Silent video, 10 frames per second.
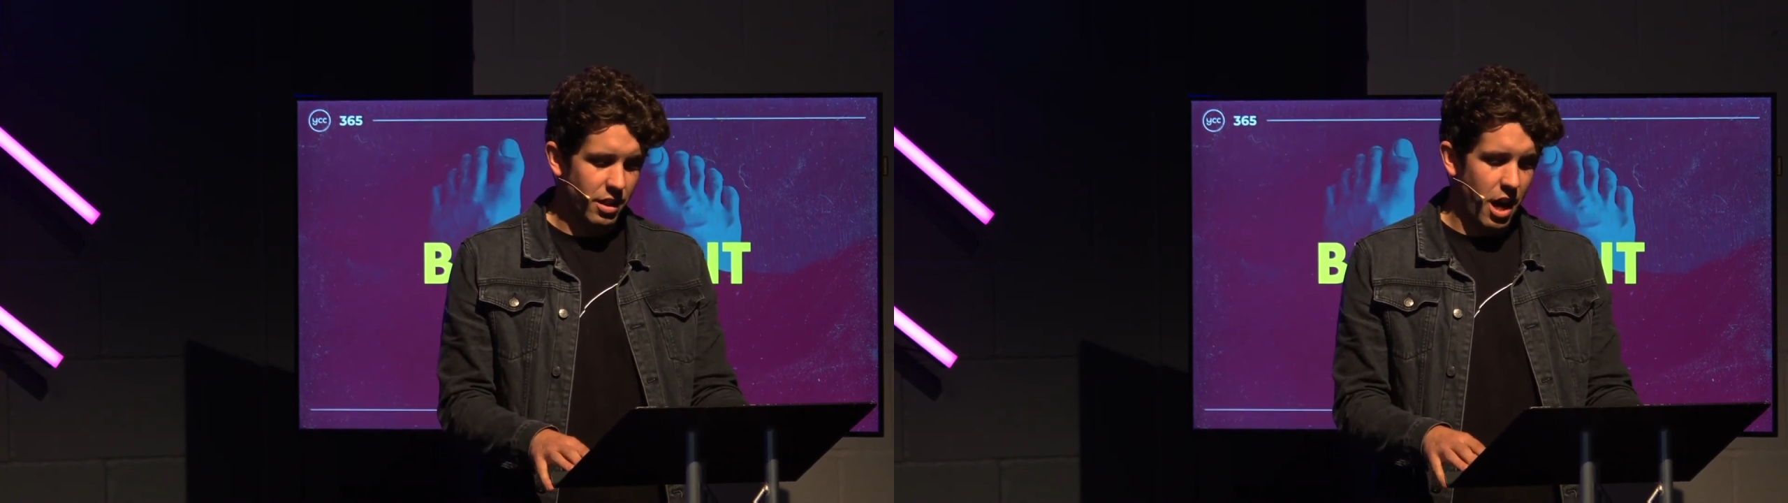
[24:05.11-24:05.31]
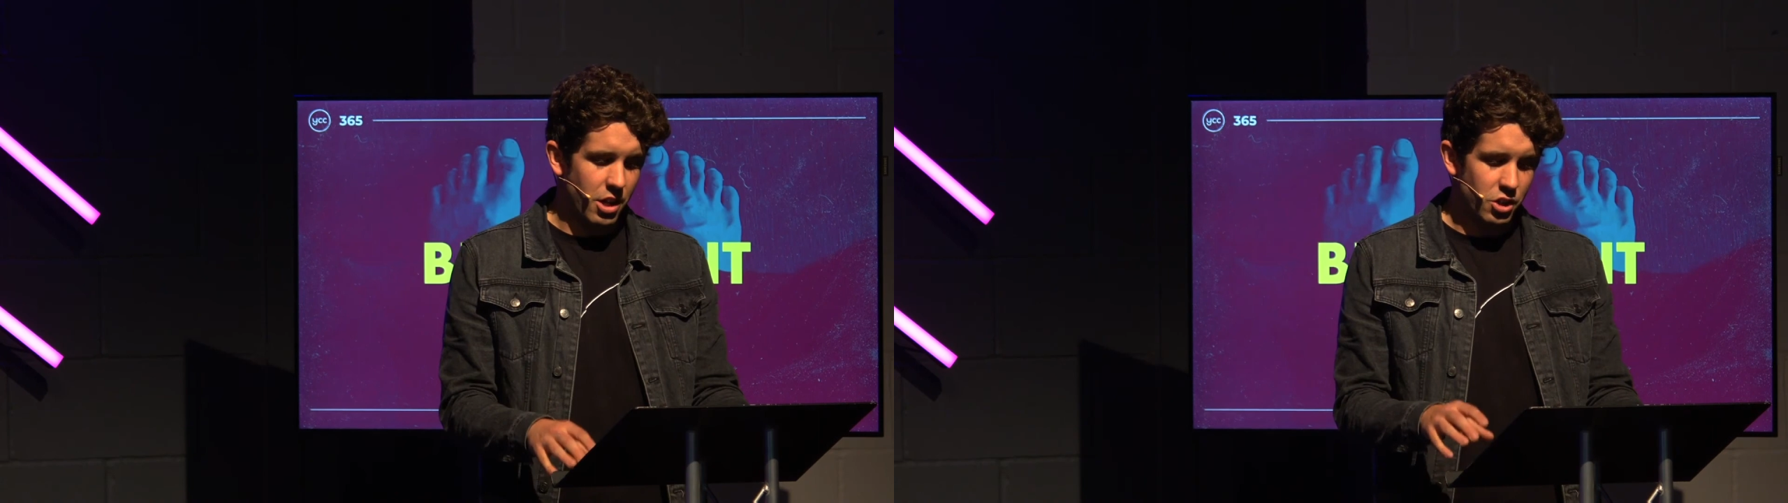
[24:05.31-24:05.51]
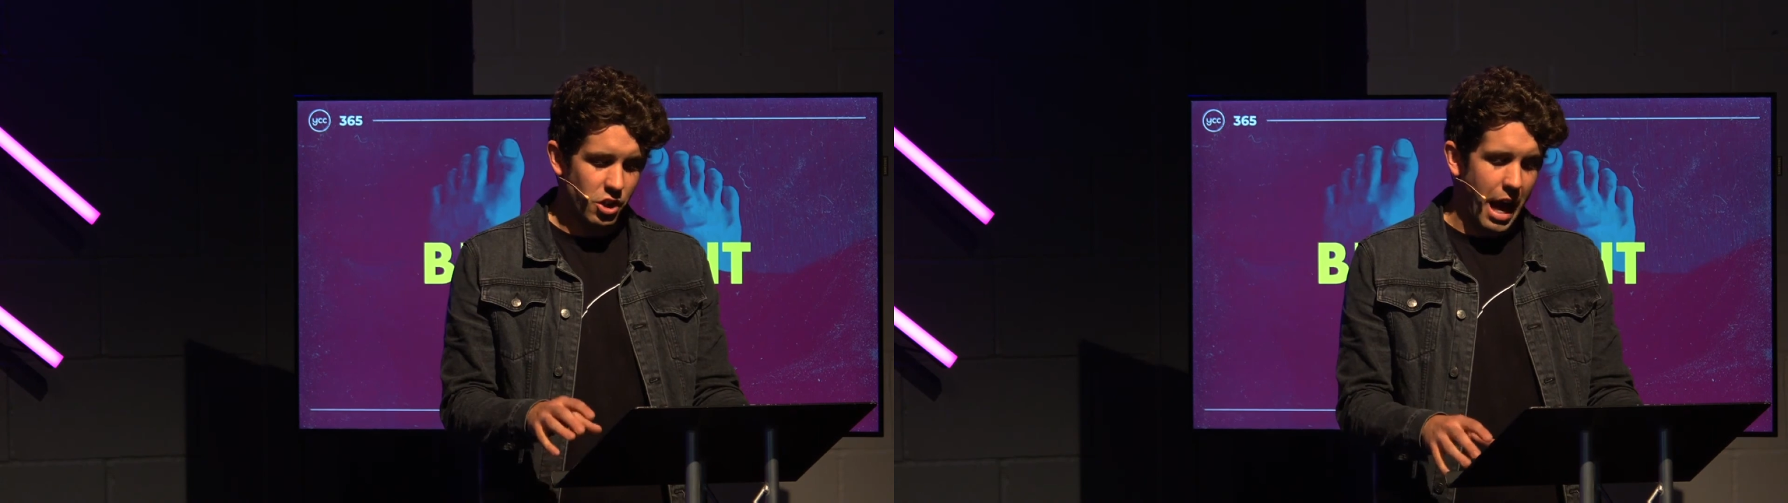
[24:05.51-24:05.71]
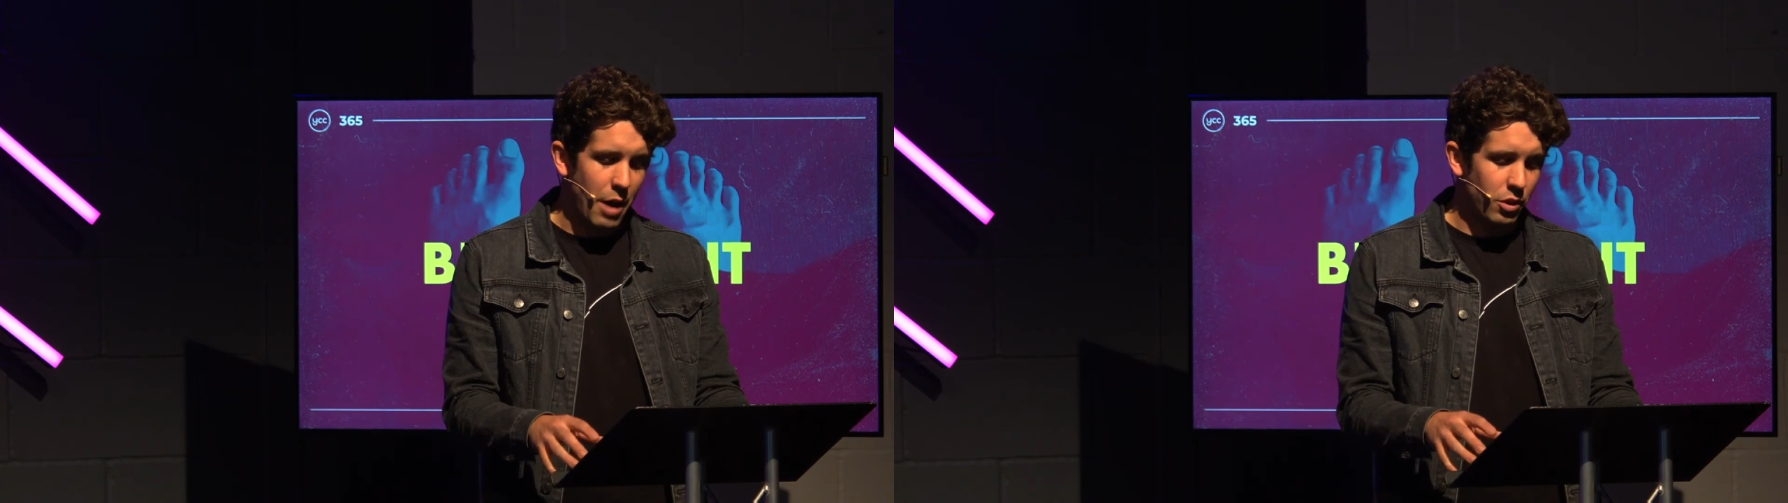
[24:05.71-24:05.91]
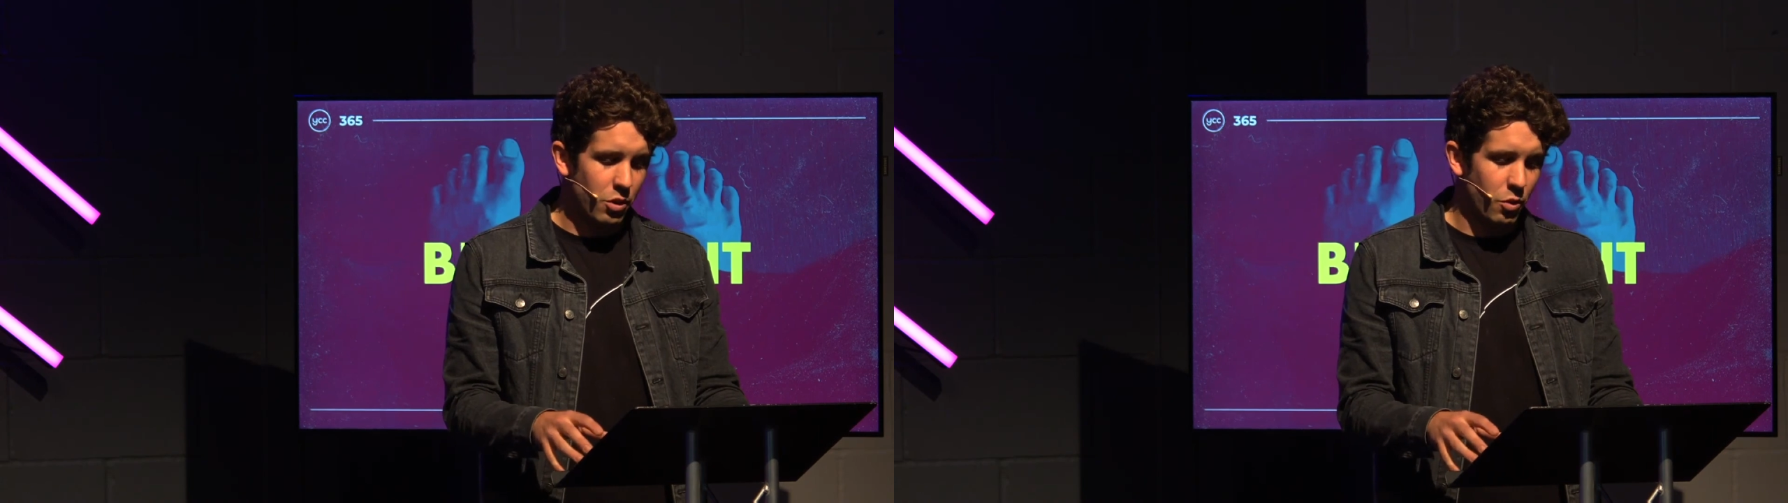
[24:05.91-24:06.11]
I shut
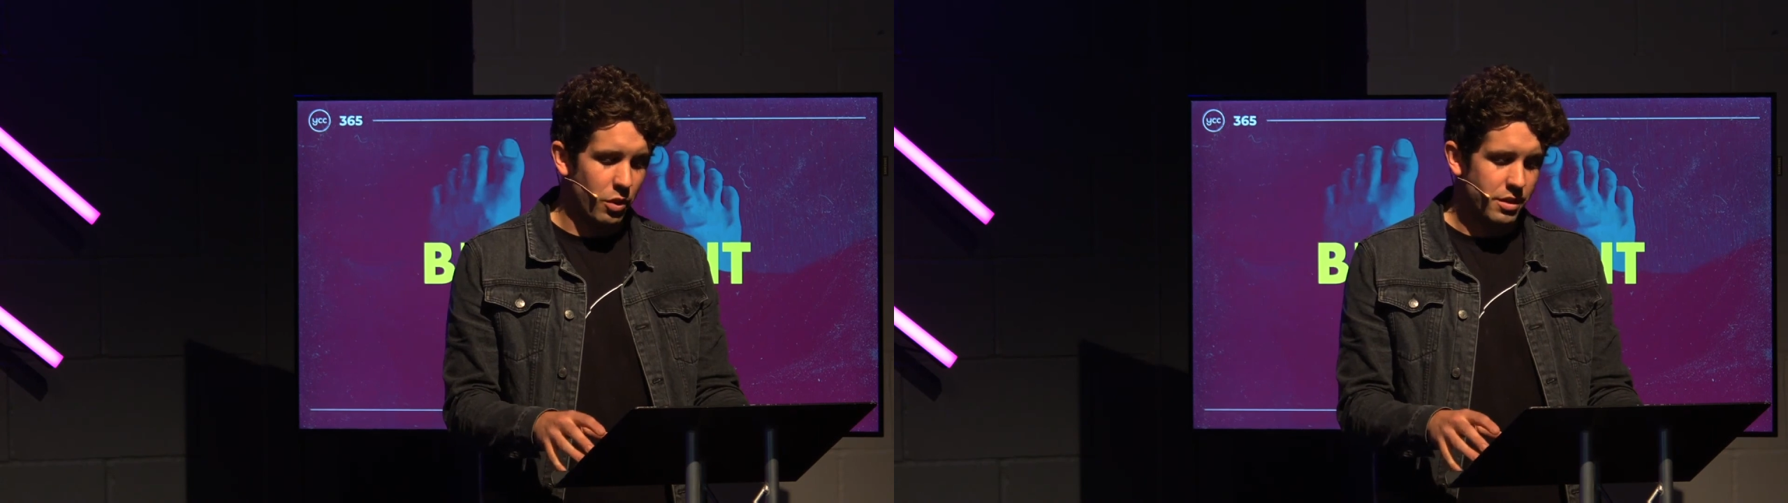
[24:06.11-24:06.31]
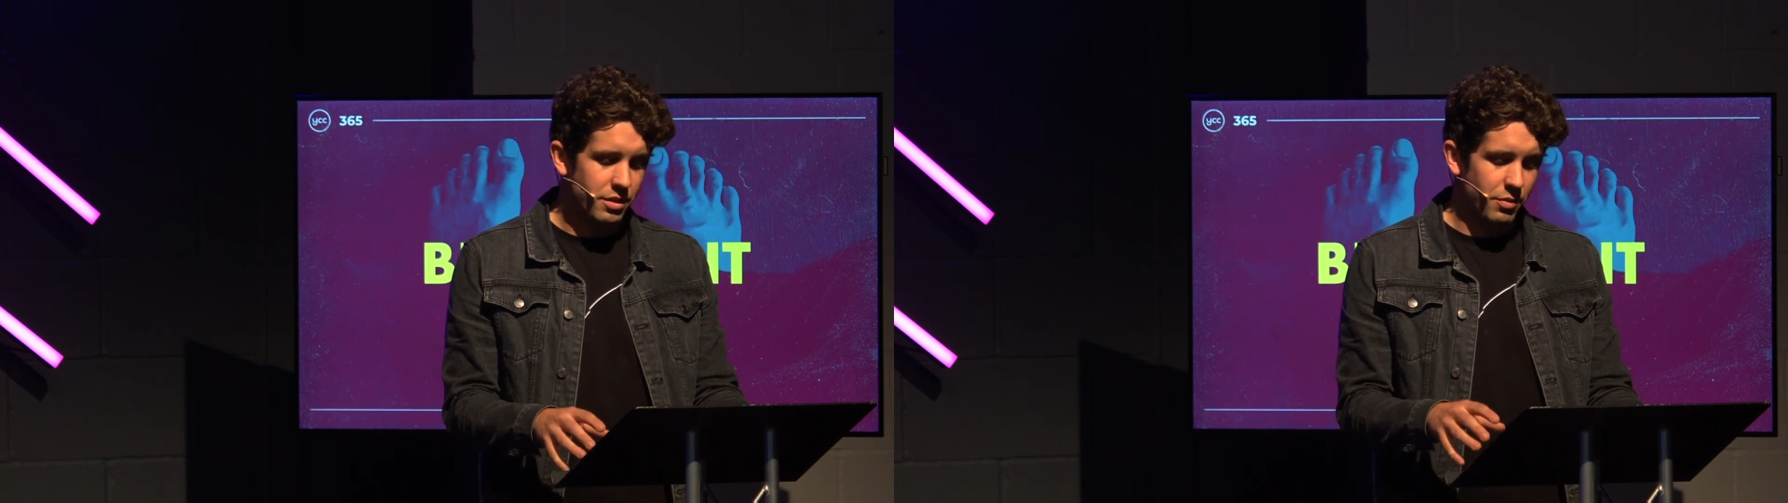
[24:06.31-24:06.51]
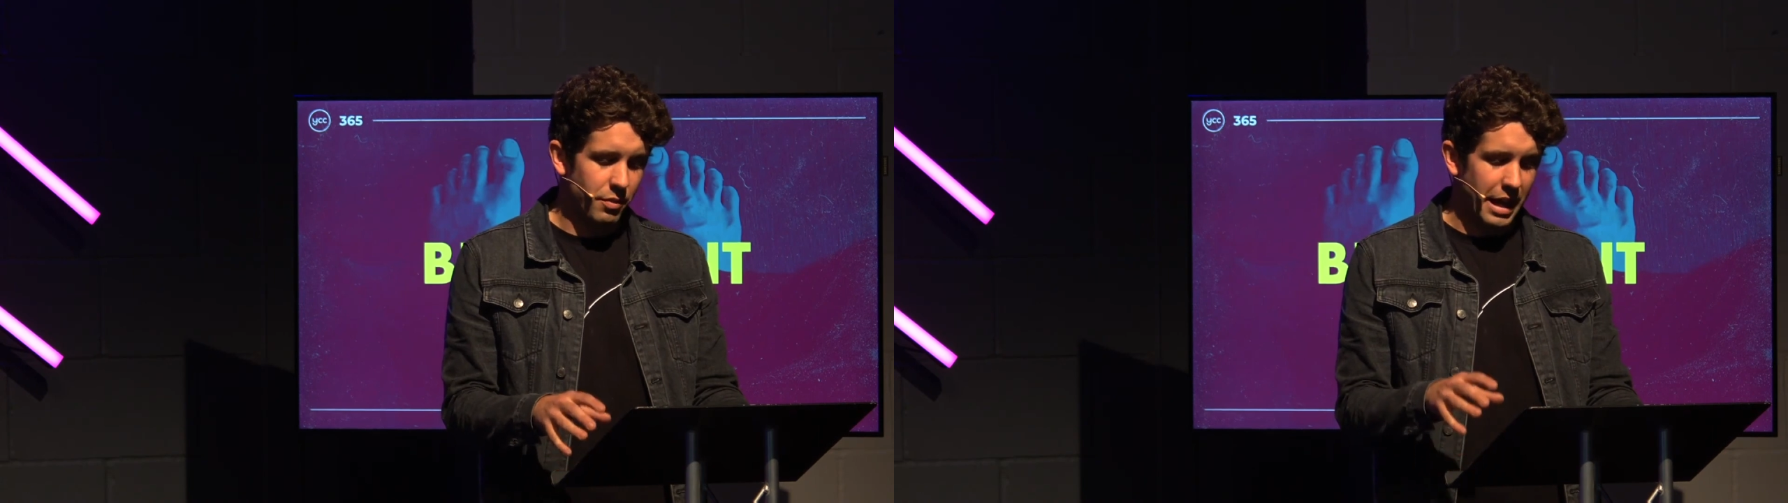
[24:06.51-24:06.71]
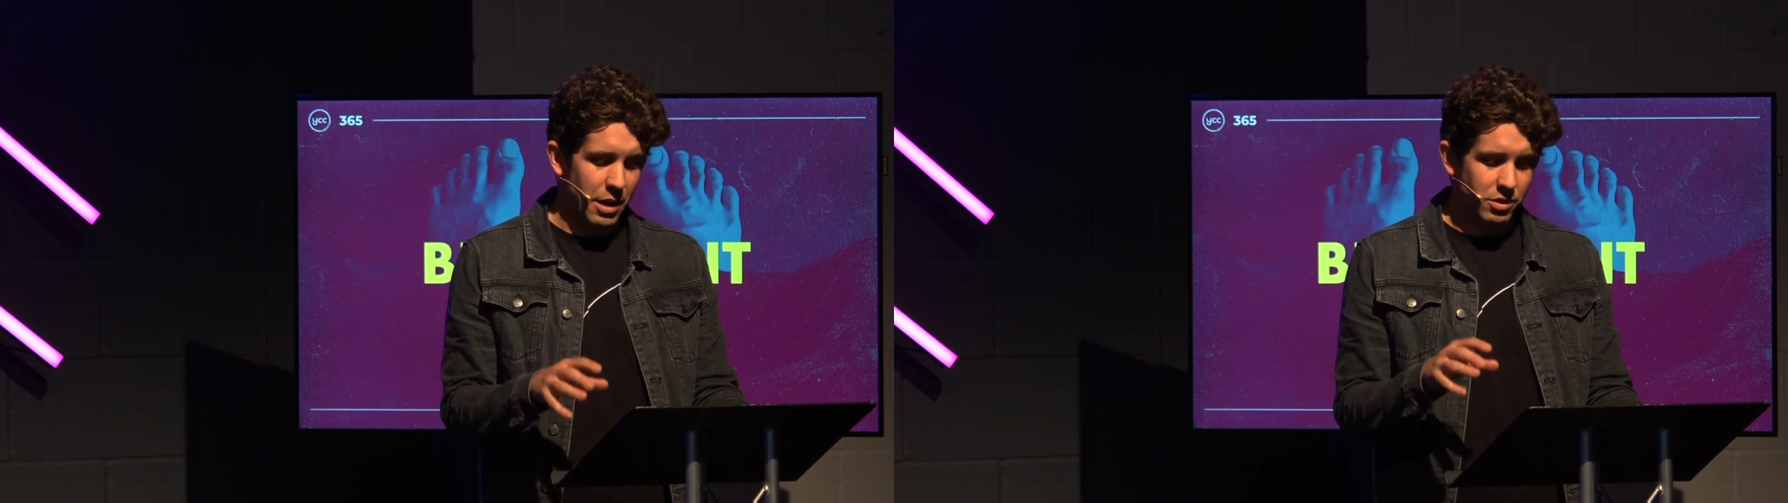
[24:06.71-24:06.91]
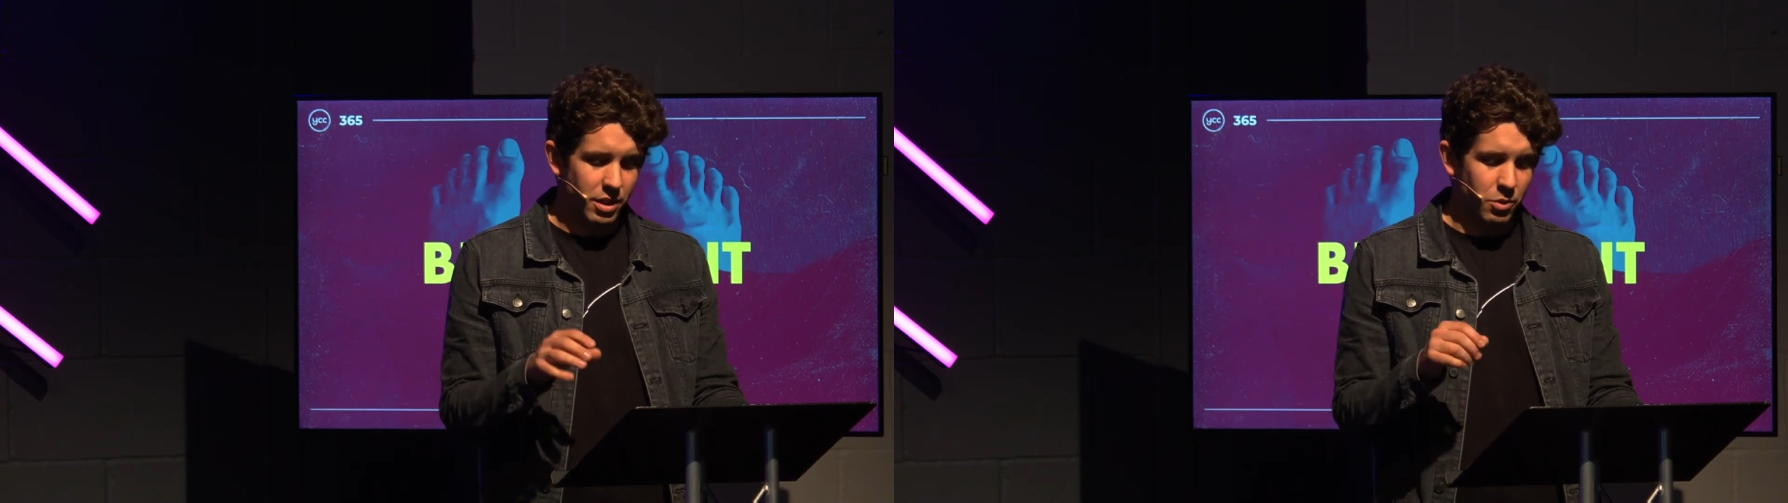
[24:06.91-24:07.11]
out the noise from the
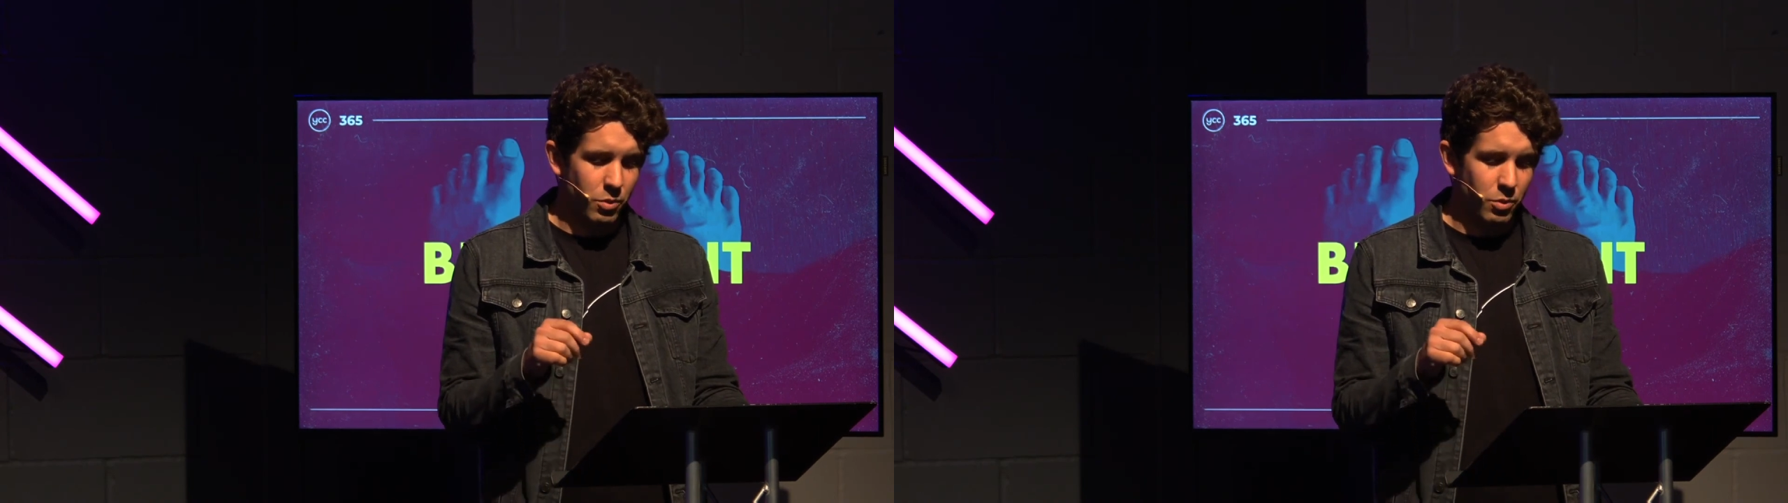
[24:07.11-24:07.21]
outside